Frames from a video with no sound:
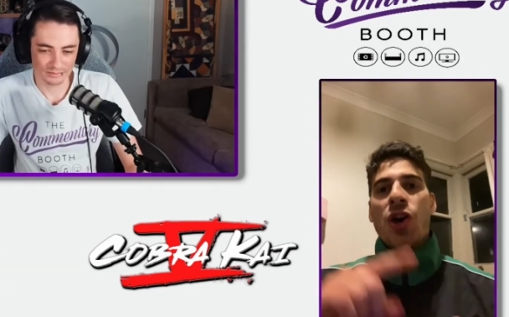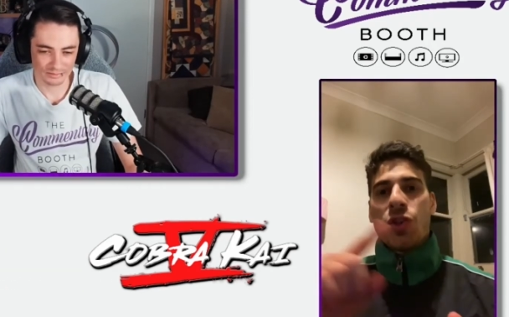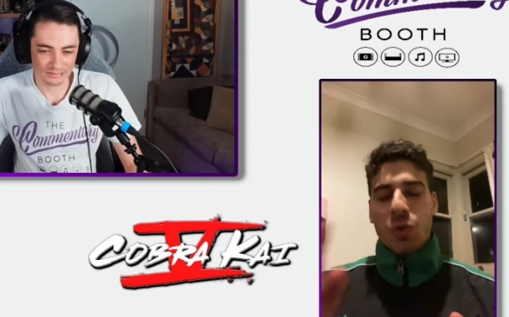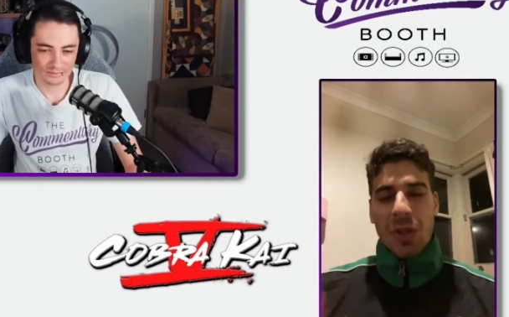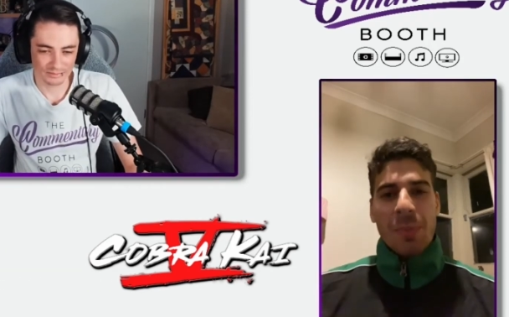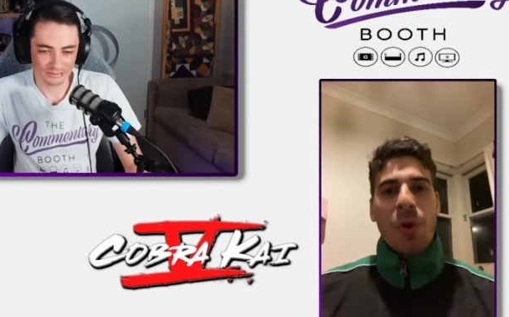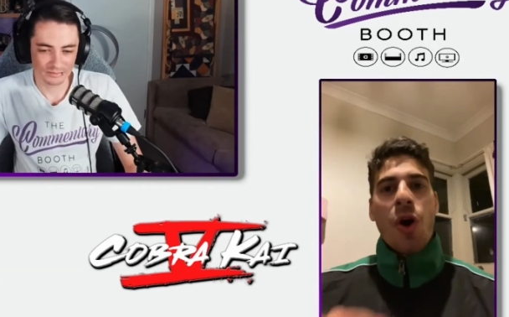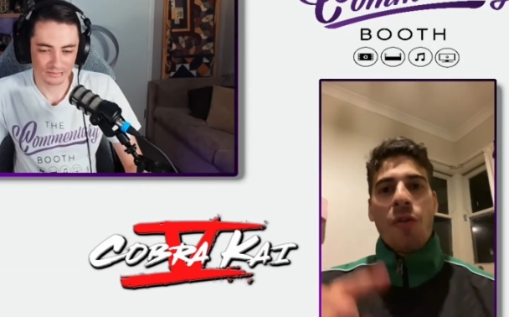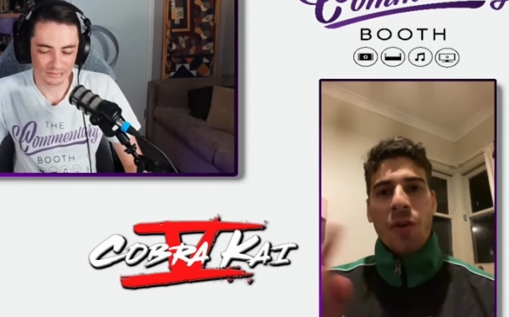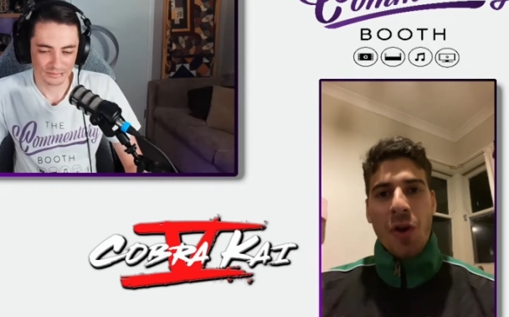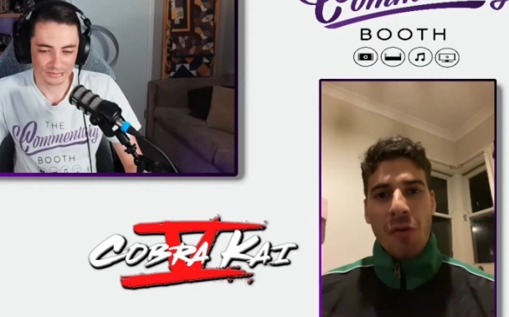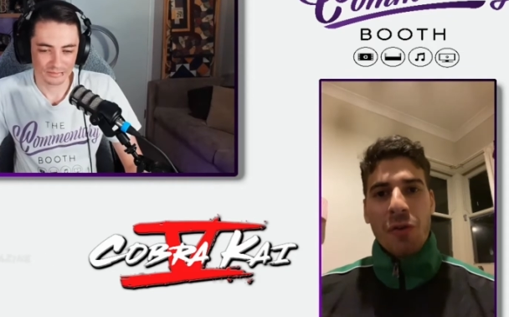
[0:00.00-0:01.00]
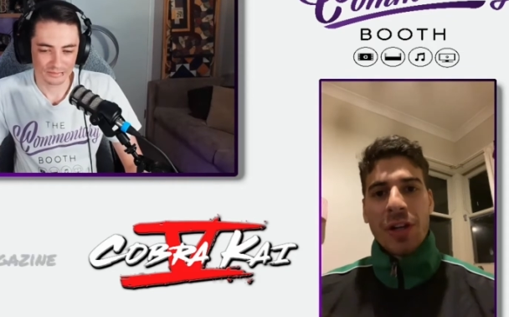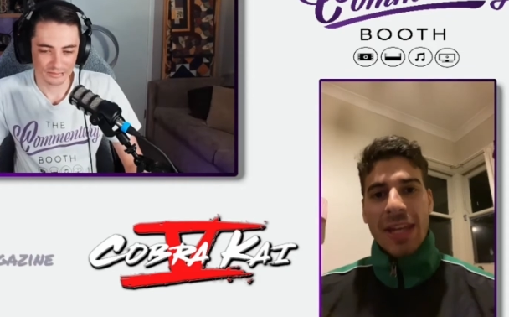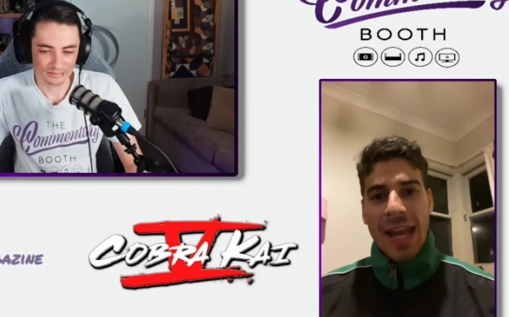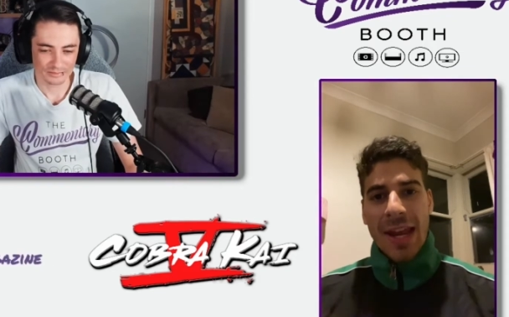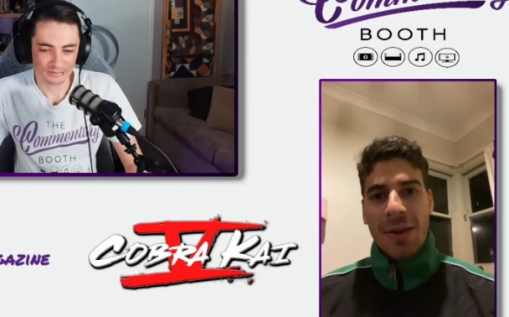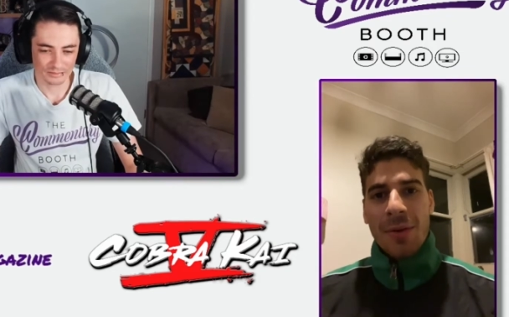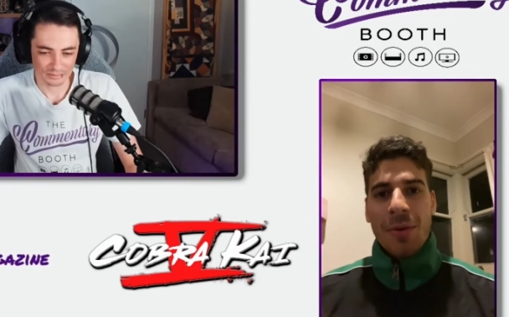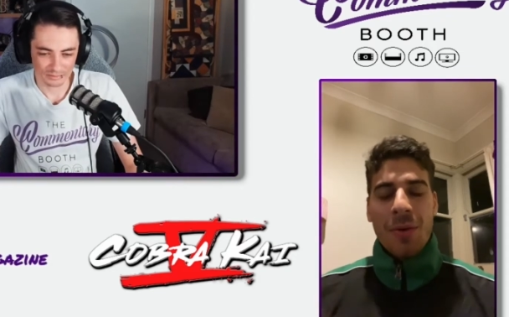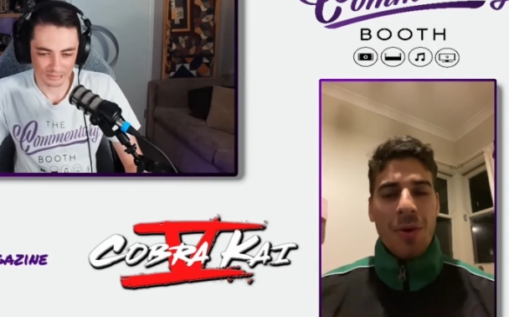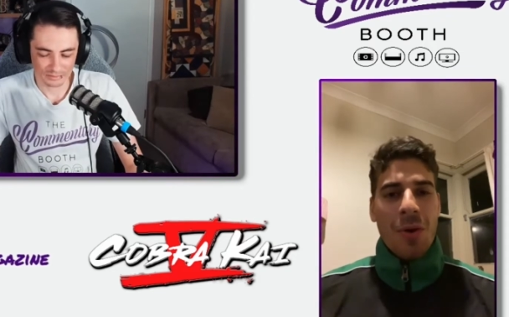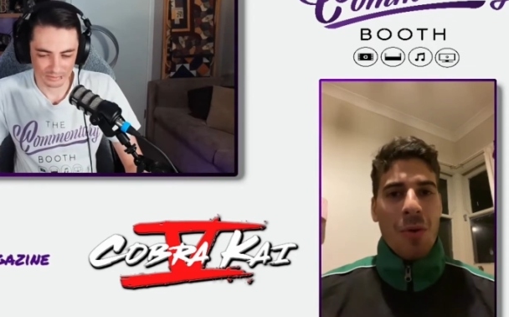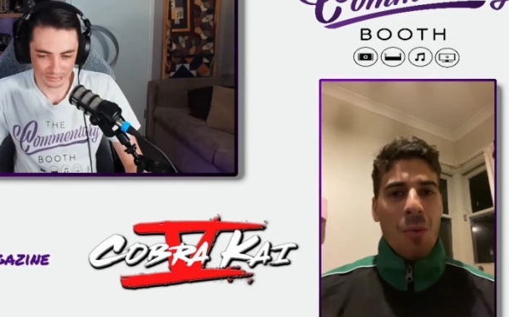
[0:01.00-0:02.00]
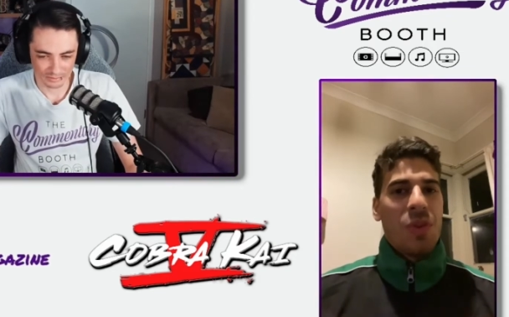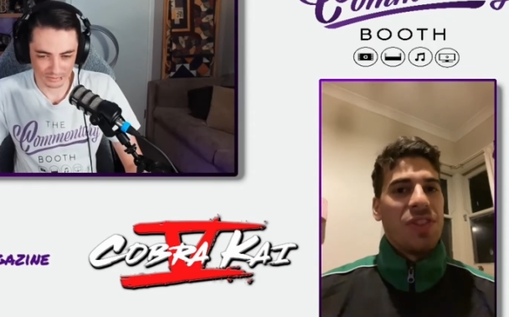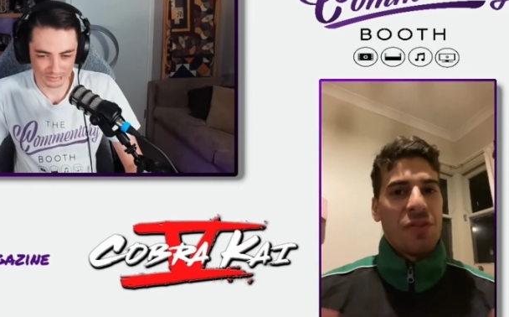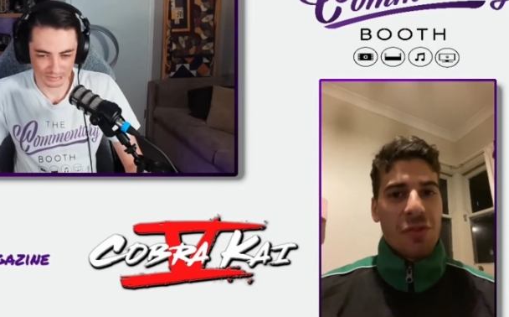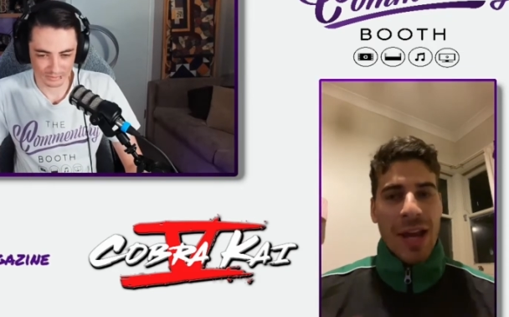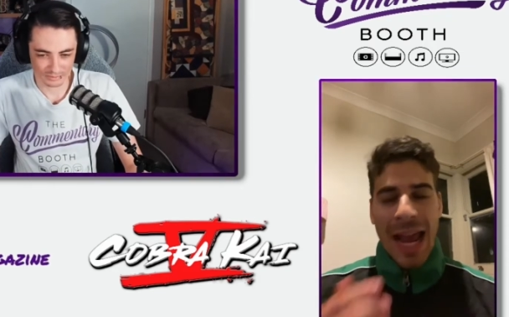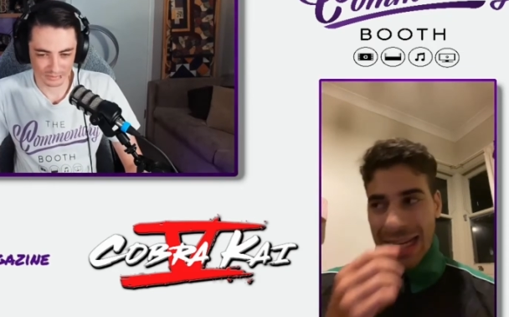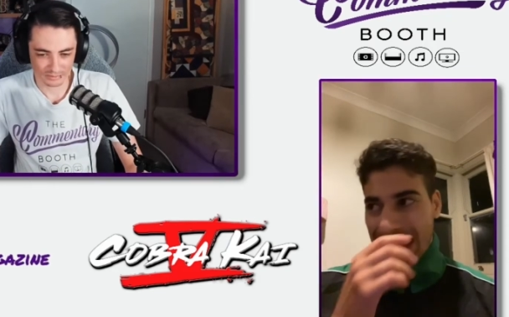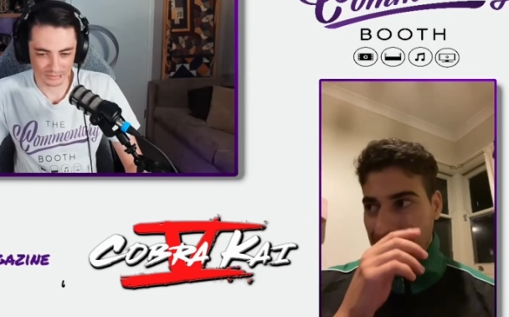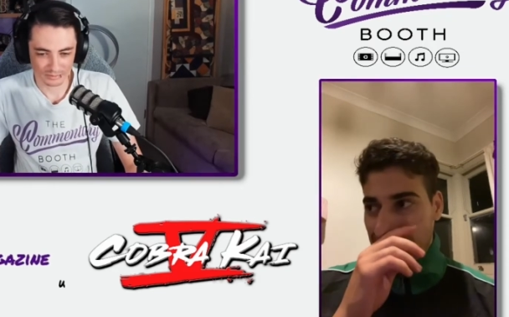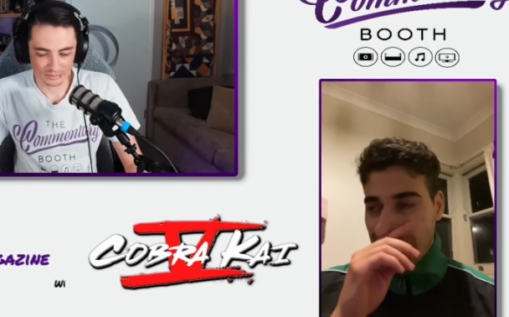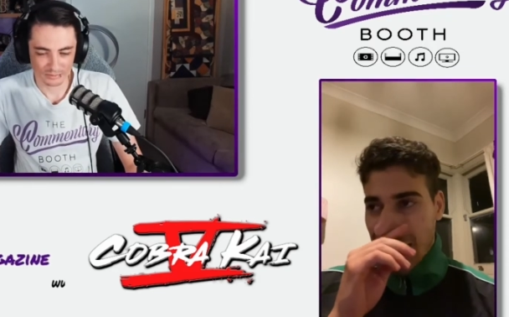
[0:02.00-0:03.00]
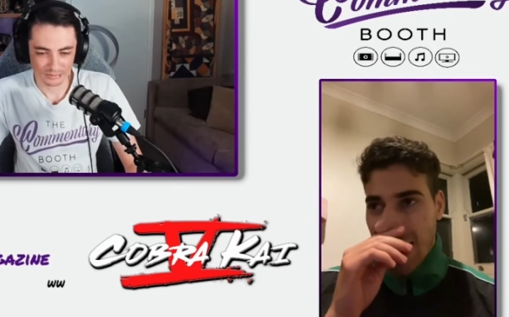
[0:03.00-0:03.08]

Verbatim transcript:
Speaker 1: doing them over and over again with different actors.